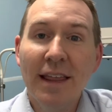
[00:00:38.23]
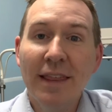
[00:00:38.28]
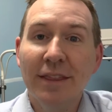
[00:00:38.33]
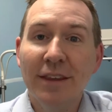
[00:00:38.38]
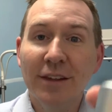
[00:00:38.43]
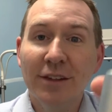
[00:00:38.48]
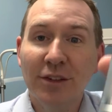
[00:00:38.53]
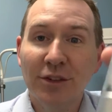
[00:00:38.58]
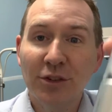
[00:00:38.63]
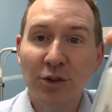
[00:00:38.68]

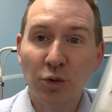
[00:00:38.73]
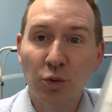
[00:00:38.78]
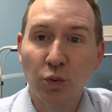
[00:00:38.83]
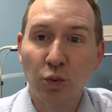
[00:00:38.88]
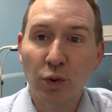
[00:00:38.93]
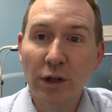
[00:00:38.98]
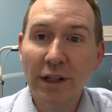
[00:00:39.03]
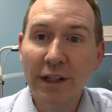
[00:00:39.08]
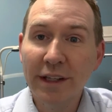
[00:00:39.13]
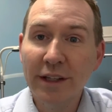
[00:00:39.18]
this is a
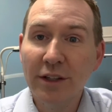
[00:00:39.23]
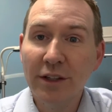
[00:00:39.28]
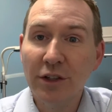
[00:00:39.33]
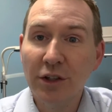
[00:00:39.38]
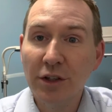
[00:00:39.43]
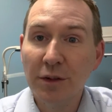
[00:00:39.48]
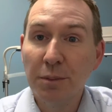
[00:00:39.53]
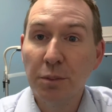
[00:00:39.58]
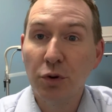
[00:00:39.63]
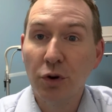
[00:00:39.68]
really
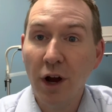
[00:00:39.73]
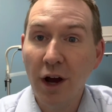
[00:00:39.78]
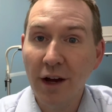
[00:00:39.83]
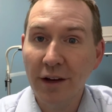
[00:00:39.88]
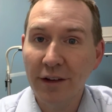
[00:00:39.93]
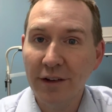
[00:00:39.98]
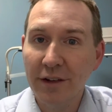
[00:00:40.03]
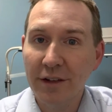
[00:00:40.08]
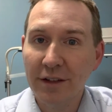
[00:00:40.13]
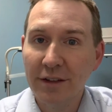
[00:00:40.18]
good
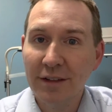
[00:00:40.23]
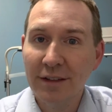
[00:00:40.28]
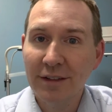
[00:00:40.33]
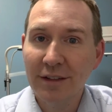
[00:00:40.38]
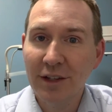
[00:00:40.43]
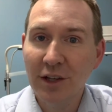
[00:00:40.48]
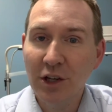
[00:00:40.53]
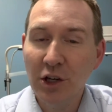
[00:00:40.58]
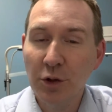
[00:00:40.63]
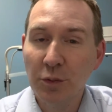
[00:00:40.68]
product
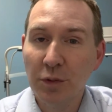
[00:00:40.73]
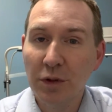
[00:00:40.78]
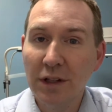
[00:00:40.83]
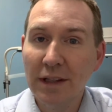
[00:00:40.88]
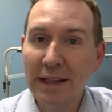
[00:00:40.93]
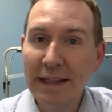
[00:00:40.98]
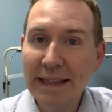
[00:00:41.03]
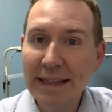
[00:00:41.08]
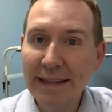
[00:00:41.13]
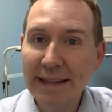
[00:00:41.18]
to help
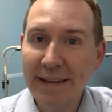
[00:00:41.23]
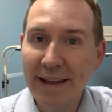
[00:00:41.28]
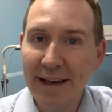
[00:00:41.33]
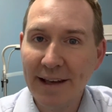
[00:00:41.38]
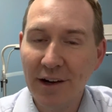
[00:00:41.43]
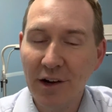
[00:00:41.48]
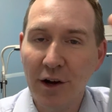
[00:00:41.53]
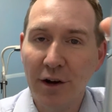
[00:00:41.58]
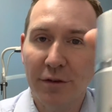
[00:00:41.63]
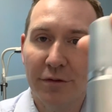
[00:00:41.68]
clean
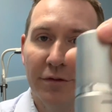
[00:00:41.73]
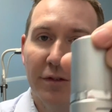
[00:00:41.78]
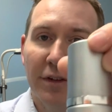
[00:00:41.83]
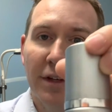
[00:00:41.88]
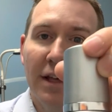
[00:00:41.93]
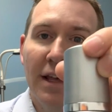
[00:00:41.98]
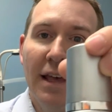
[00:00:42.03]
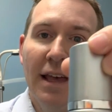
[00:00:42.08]
that off.